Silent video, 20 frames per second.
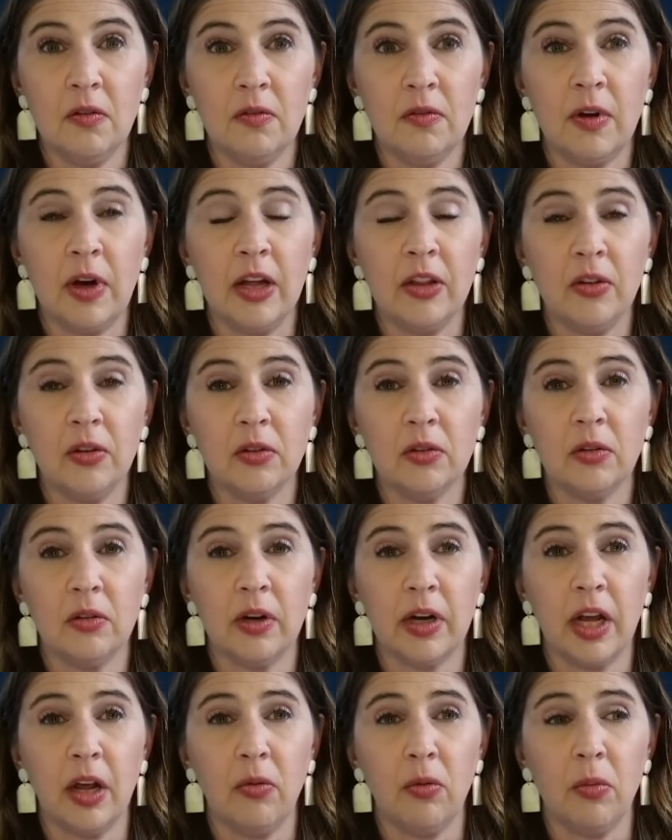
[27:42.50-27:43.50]
Father,
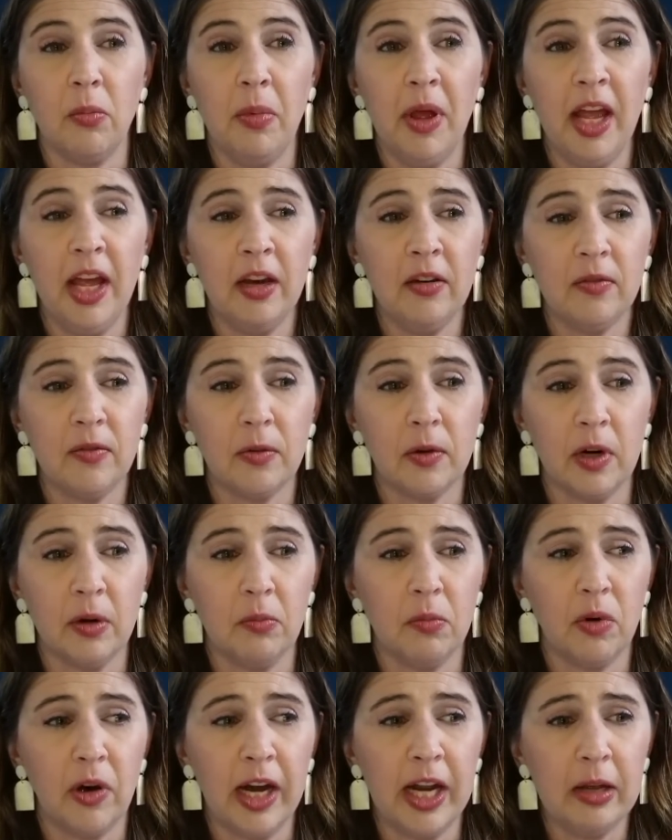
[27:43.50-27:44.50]
Lord, I repent for
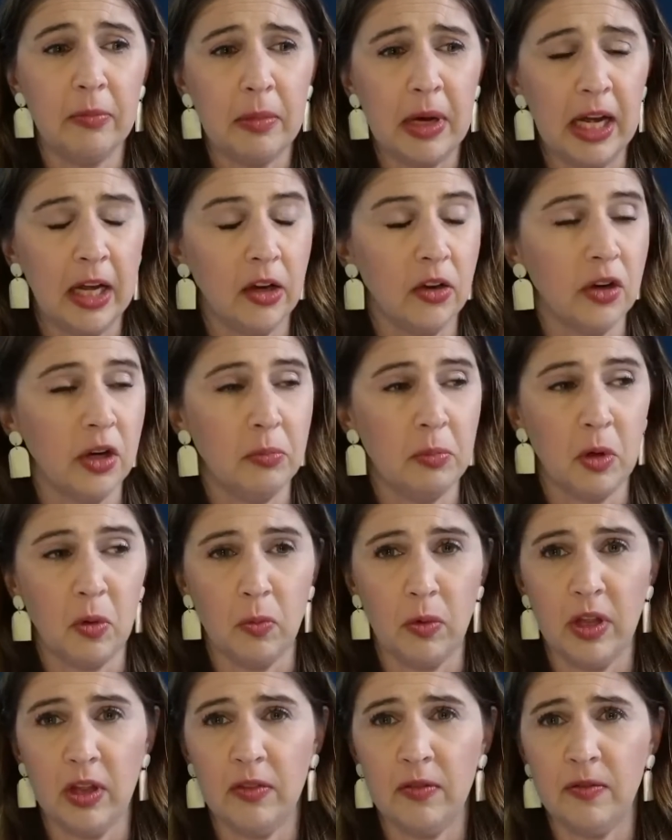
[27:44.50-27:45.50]
it. Break my agreement
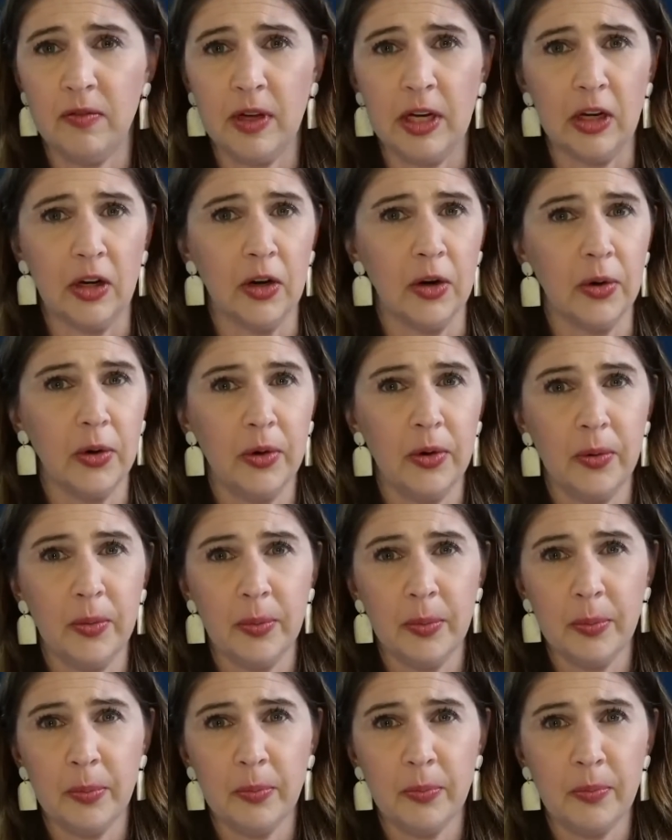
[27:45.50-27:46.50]
with fear.
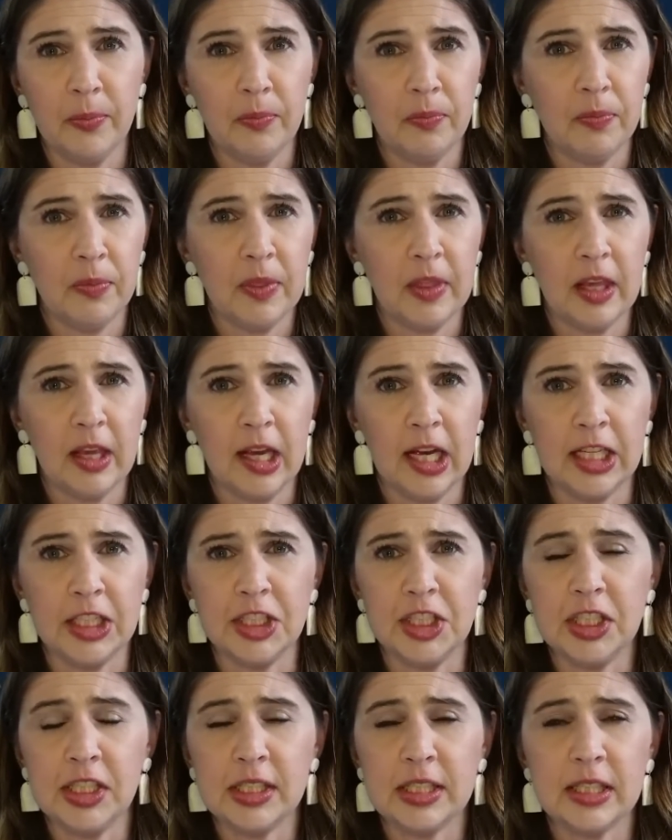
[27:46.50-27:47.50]
And
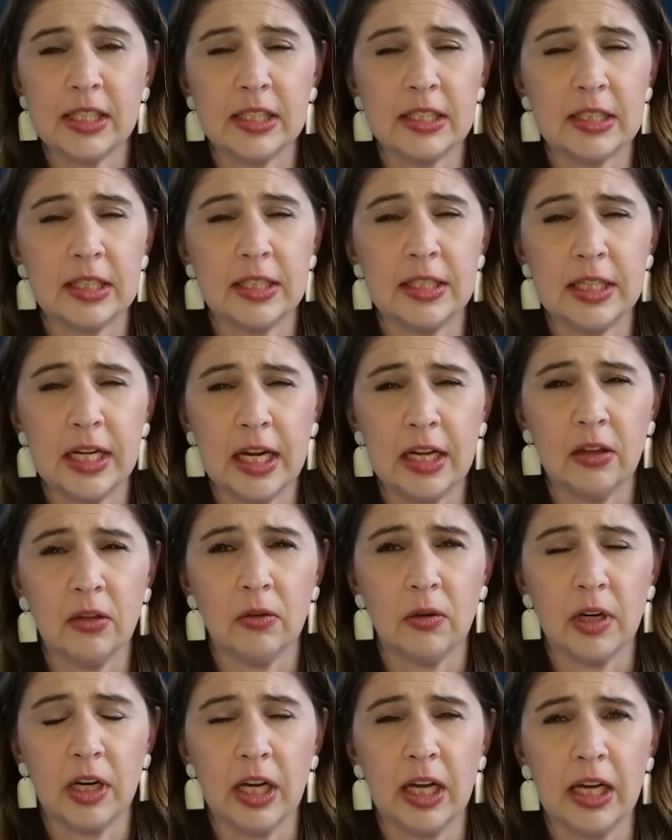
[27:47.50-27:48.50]
Jesus, today,
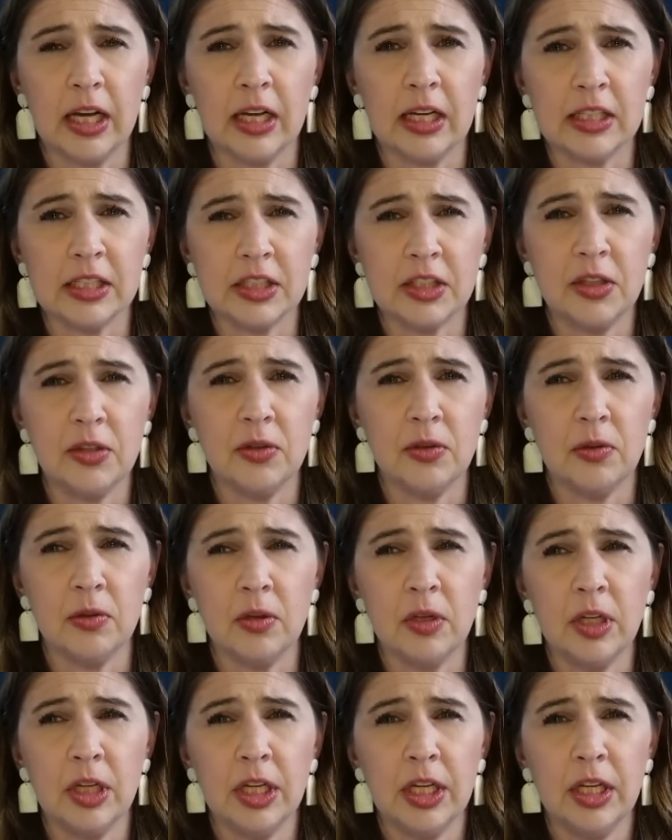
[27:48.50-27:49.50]
Lord, I ask you
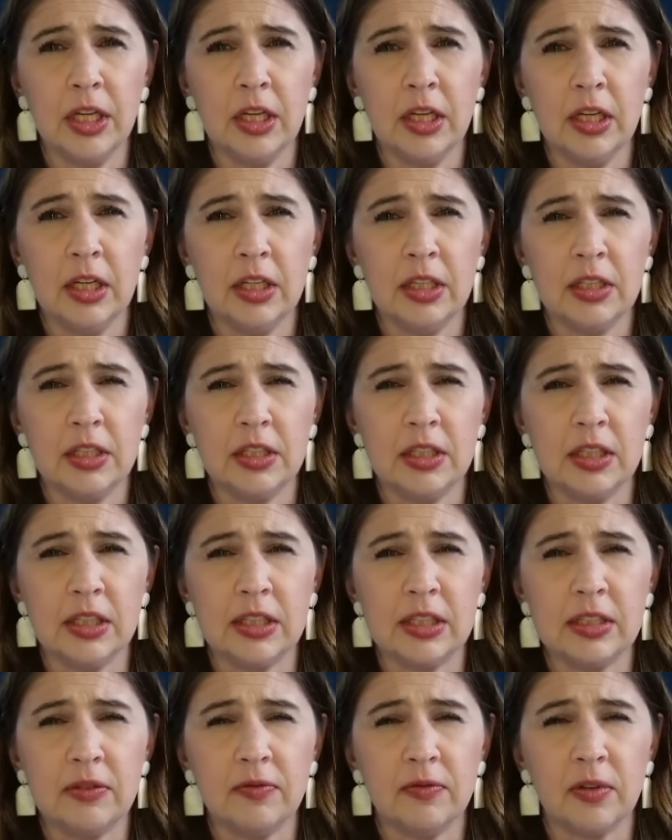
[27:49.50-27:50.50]

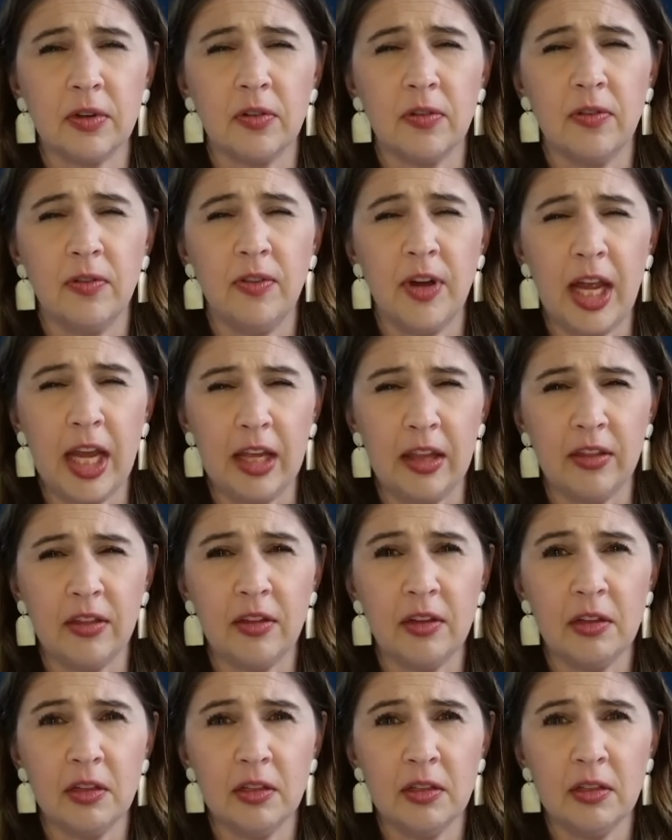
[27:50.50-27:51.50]
just for faith.